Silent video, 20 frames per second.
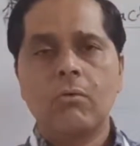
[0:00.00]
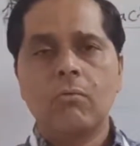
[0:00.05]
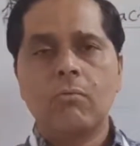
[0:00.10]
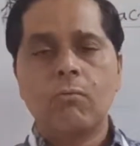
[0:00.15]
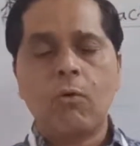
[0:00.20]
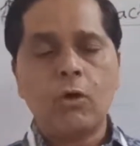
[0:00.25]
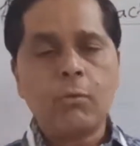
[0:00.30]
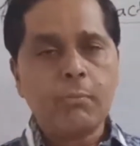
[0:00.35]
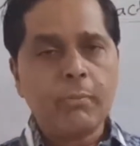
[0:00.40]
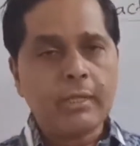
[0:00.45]

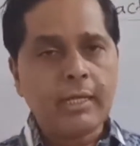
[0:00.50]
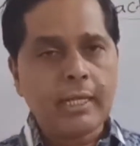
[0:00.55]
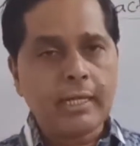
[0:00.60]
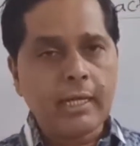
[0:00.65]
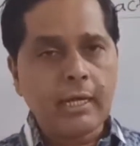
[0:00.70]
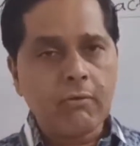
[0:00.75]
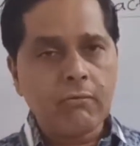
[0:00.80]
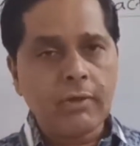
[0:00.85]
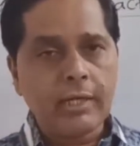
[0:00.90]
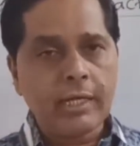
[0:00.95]
What
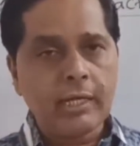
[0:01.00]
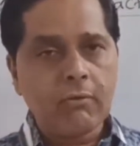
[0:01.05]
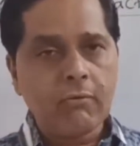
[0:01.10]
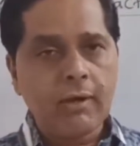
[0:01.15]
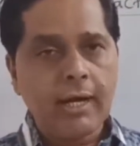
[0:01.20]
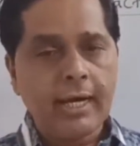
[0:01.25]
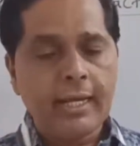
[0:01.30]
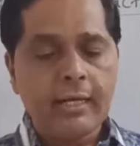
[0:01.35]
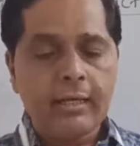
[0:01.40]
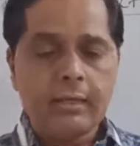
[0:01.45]
material we
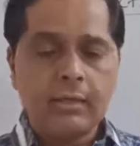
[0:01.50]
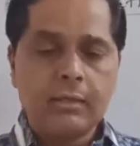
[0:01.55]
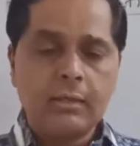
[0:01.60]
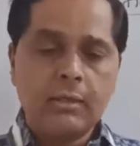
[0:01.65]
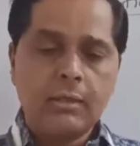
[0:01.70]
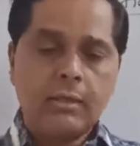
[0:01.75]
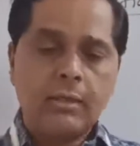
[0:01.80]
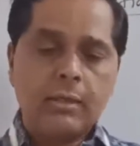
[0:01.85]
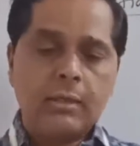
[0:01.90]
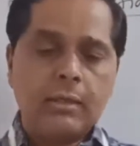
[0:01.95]
require?
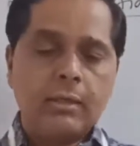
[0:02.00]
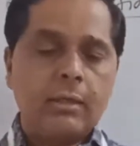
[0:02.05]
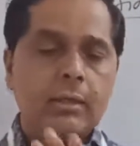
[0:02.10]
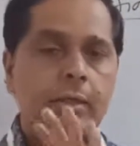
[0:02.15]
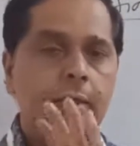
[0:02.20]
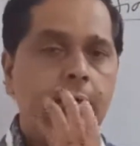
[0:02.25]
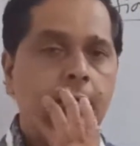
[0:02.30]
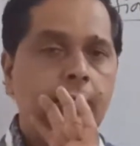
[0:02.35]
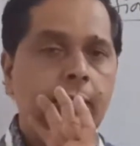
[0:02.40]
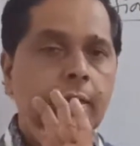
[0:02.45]

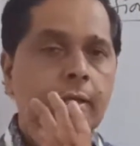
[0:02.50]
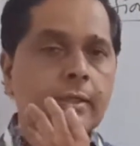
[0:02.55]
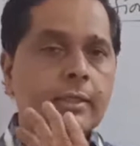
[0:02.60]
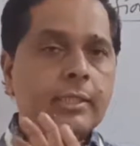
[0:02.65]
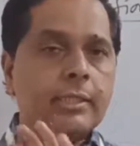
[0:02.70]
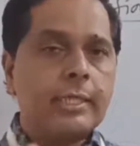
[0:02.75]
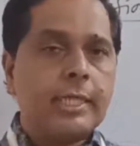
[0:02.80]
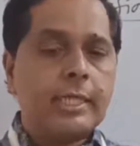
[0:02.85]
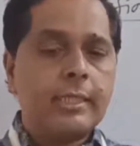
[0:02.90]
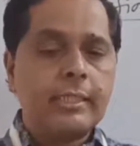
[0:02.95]

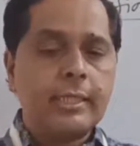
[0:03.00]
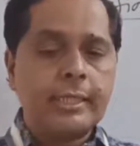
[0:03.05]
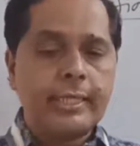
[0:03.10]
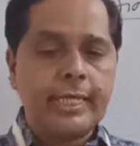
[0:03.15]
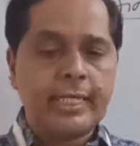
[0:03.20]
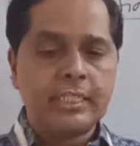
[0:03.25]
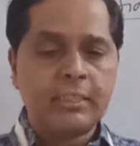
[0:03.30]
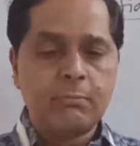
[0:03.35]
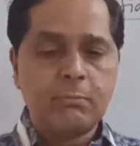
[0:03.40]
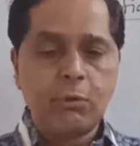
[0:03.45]
See in the
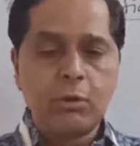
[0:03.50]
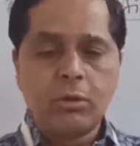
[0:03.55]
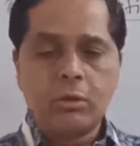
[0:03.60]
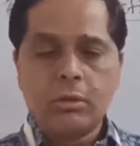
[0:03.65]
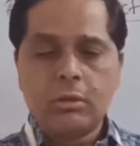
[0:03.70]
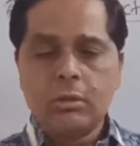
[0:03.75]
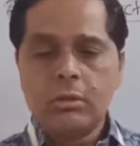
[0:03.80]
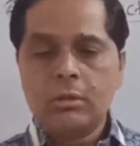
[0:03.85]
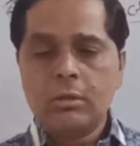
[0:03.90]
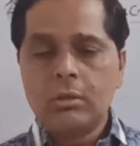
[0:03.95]

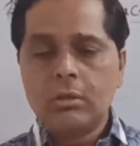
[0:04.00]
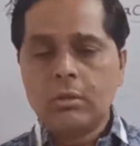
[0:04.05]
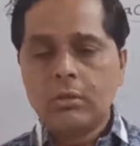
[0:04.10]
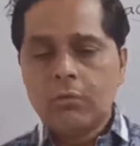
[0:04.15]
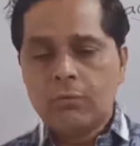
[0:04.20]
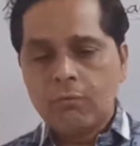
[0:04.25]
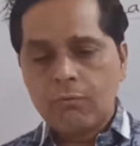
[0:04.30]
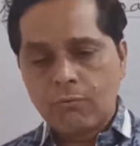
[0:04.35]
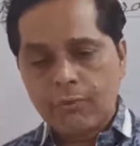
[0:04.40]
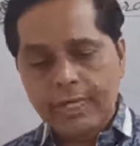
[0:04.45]
textbook.
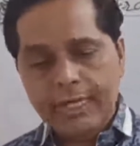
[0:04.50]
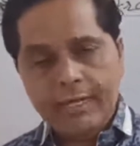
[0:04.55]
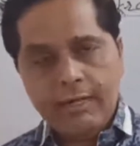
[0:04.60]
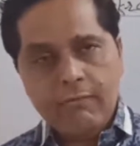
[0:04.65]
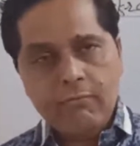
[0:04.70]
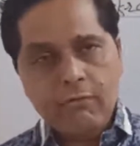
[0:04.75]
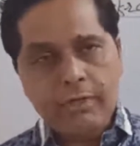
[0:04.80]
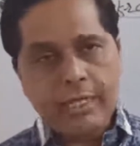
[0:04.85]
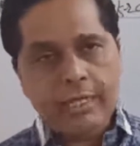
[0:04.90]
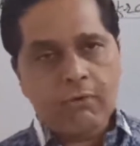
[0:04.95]

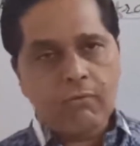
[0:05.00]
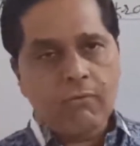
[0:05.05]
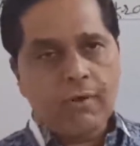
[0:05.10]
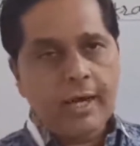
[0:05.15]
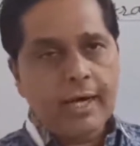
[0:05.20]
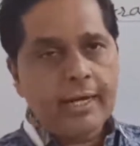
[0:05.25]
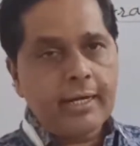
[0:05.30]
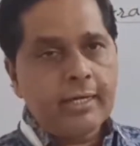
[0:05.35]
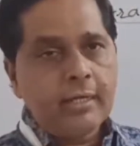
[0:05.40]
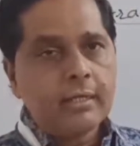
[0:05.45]
We
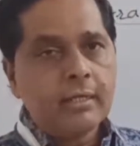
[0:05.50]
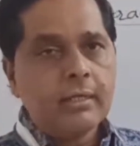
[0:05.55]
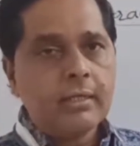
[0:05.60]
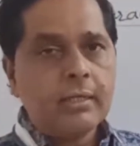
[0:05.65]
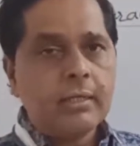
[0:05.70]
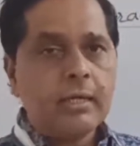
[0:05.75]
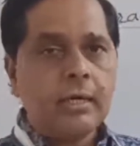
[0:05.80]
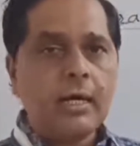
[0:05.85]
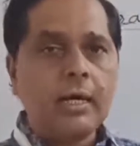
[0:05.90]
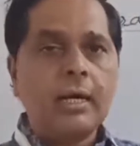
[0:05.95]
require
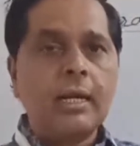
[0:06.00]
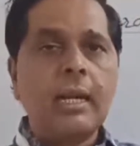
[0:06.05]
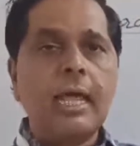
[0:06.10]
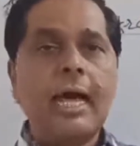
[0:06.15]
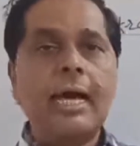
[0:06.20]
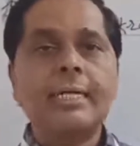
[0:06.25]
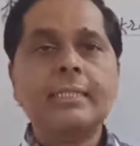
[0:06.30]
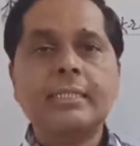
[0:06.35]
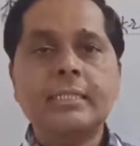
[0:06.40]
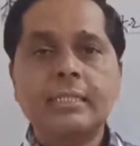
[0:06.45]
a
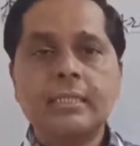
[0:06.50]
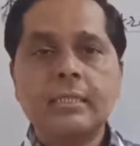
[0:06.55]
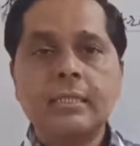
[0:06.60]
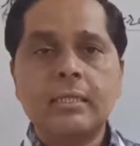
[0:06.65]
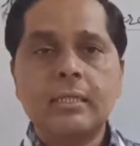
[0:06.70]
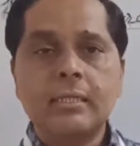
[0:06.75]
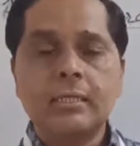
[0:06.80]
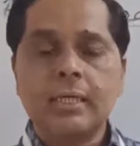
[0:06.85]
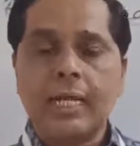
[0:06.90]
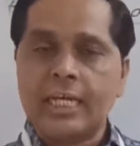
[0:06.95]
glass,
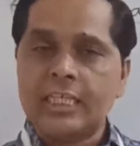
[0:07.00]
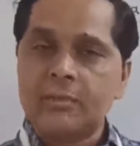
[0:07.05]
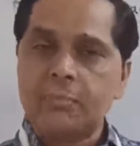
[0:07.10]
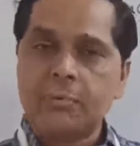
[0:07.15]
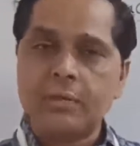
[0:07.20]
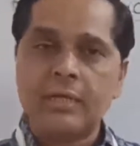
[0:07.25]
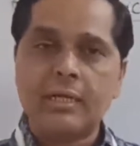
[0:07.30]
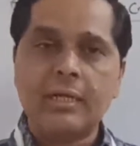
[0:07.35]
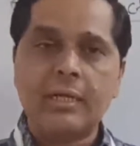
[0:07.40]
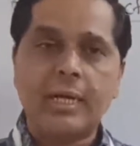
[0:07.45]

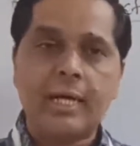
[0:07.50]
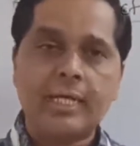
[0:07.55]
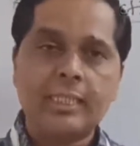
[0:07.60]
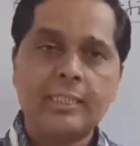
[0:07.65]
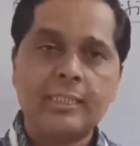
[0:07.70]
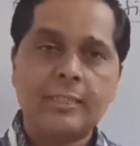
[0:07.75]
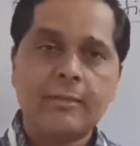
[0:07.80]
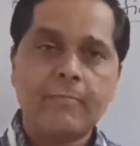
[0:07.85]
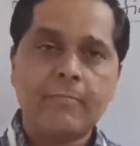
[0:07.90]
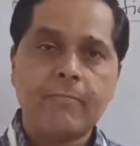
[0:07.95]
transparent
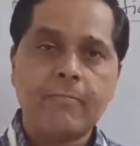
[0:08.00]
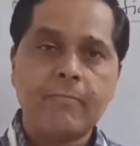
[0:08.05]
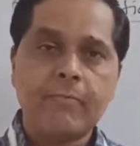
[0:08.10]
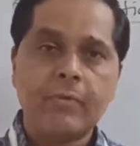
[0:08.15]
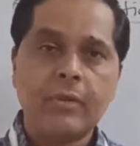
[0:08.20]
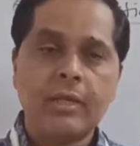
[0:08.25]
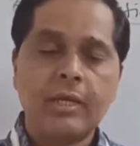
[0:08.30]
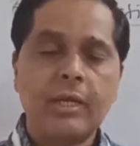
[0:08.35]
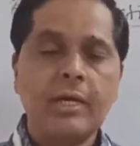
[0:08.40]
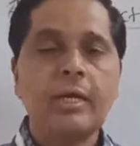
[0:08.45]
glass,
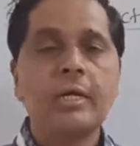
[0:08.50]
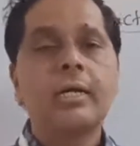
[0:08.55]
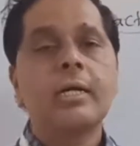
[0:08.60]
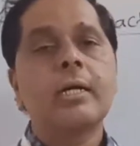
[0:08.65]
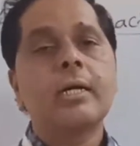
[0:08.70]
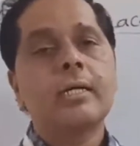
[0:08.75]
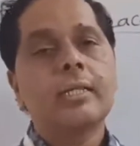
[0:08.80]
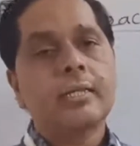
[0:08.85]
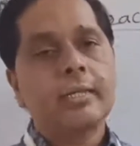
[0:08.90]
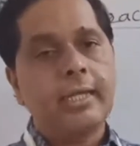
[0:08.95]

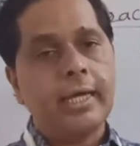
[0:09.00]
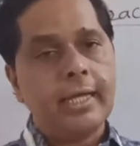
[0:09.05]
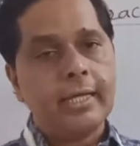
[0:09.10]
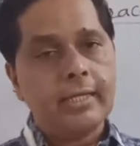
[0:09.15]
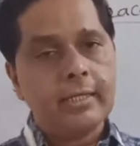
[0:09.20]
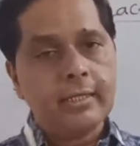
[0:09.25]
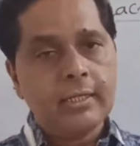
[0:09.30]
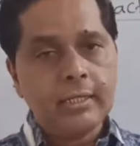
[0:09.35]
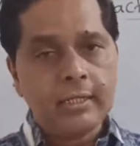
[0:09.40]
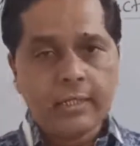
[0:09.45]

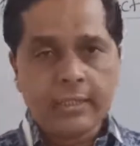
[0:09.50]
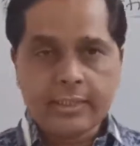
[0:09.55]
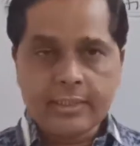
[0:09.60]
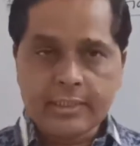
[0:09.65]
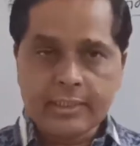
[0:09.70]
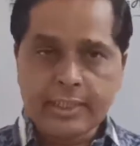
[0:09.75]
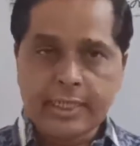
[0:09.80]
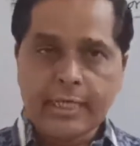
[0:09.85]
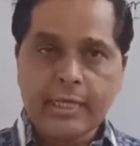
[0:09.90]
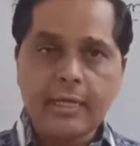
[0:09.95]
then a
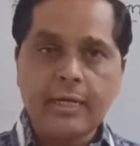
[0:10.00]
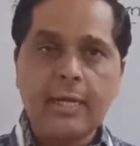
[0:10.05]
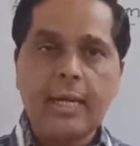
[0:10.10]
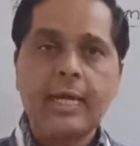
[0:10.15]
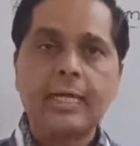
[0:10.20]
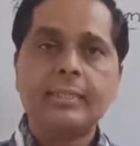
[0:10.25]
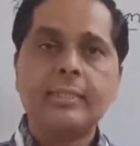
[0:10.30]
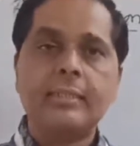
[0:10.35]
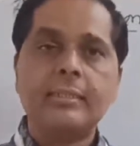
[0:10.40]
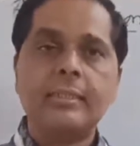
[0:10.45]
steel
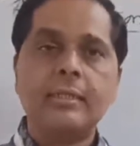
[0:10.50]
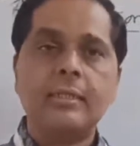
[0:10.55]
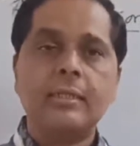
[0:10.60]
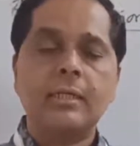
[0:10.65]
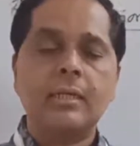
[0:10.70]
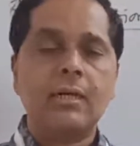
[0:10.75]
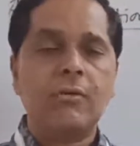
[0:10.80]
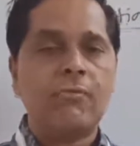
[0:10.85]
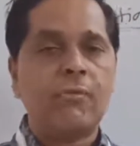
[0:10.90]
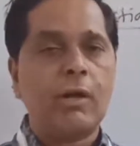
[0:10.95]
glass,
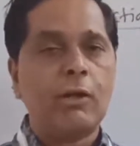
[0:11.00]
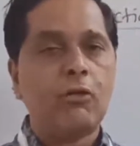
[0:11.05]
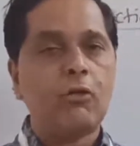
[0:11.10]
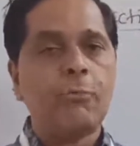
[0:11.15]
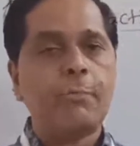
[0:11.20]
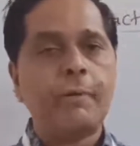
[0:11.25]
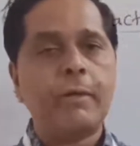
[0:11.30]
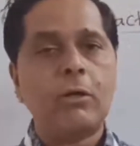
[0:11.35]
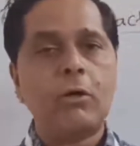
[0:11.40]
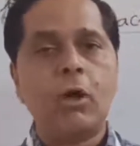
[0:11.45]
a 5
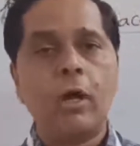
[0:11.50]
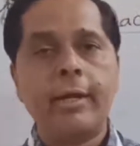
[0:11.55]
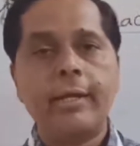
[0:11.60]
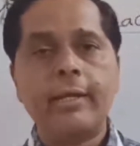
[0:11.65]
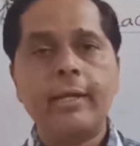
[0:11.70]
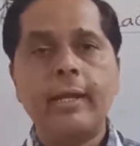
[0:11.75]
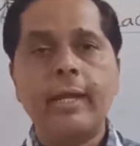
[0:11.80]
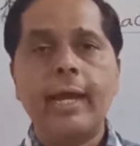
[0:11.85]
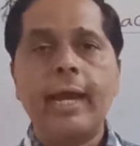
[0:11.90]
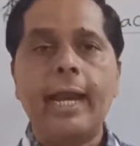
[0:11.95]
rupee
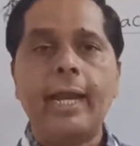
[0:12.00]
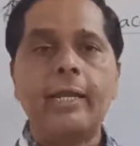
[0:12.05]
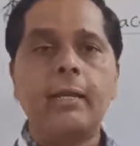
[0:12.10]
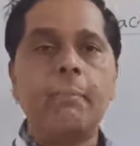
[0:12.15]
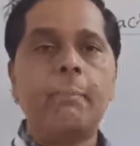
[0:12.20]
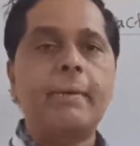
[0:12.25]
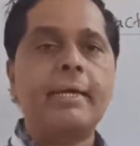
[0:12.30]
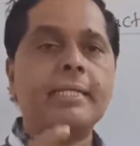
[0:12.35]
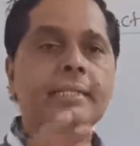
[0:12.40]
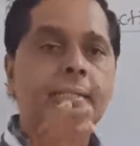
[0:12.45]
coin, and a
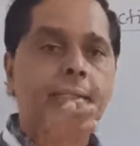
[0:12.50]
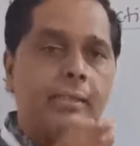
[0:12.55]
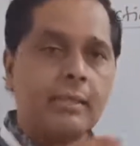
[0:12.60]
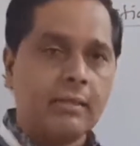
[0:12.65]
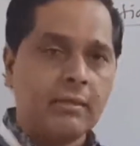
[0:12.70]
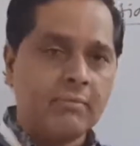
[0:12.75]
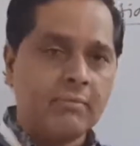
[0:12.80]
pencil.